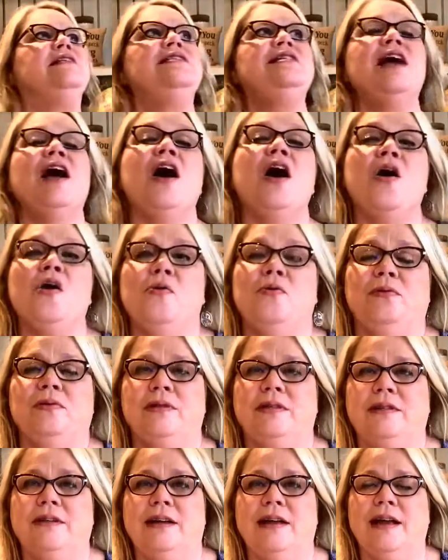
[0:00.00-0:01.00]

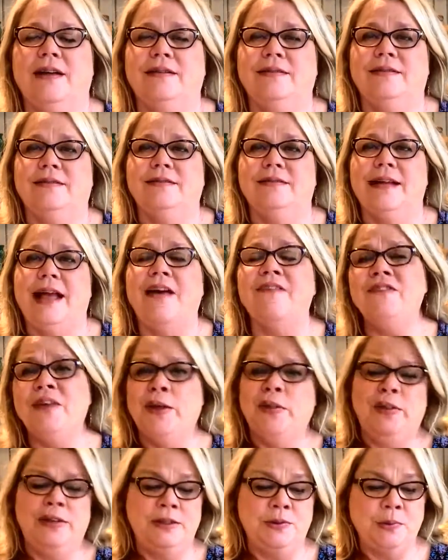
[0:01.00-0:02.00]
Don't. I
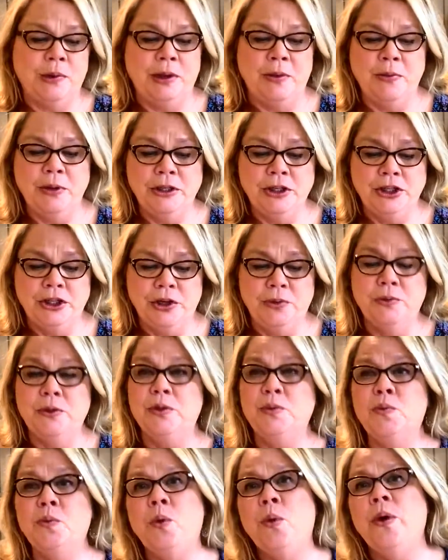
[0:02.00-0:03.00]
felt this way when she
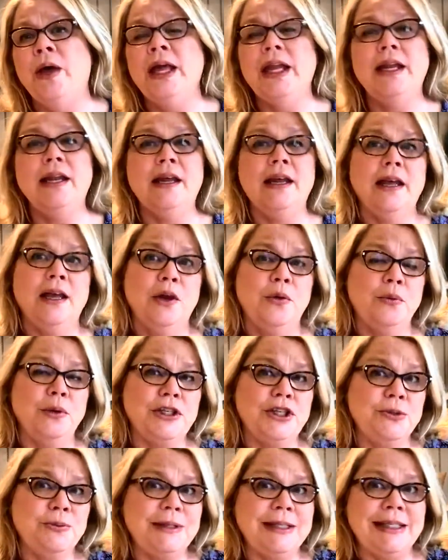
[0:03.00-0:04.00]
was 1, when
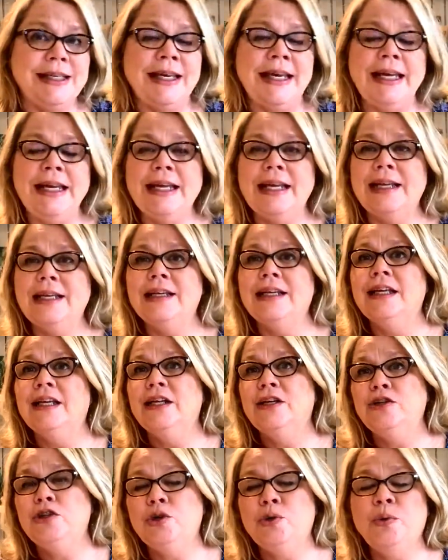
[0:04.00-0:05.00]
she was 10,
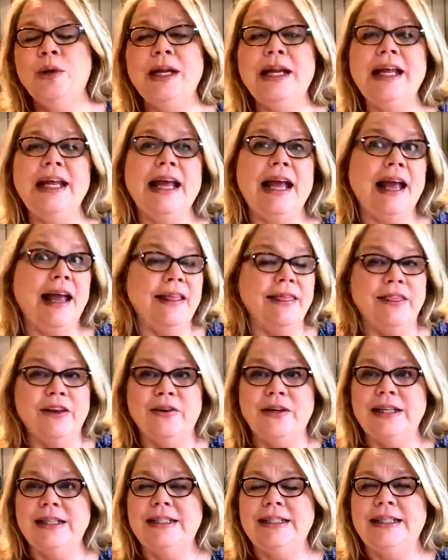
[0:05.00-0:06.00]
20, and
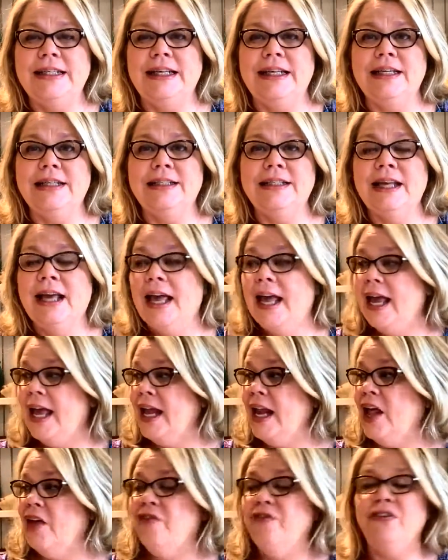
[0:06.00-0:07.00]
36.
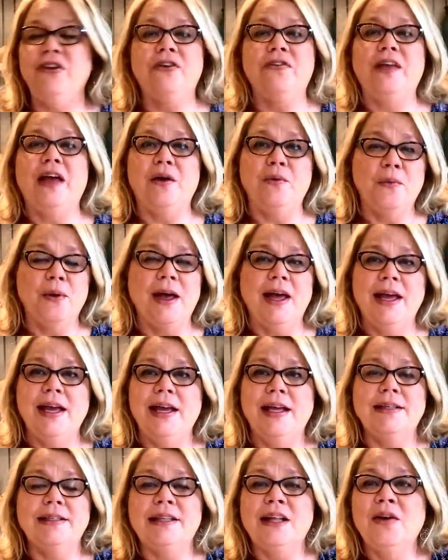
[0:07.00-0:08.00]
And I'll feel that
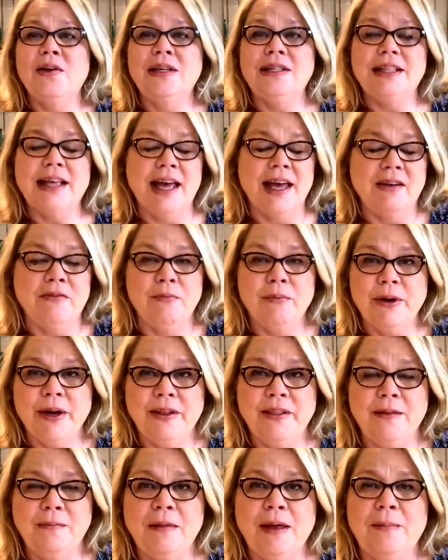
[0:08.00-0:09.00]
way as long as I have
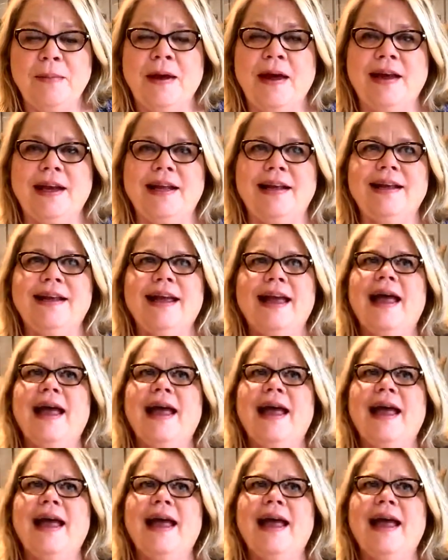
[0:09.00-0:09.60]
breath in my body.